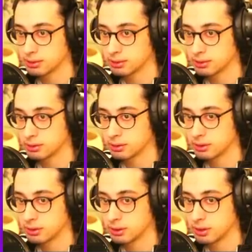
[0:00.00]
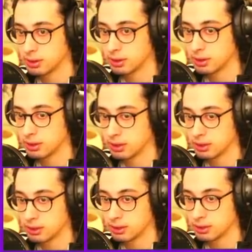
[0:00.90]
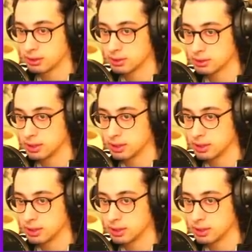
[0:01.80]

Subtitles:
Nobody speaks.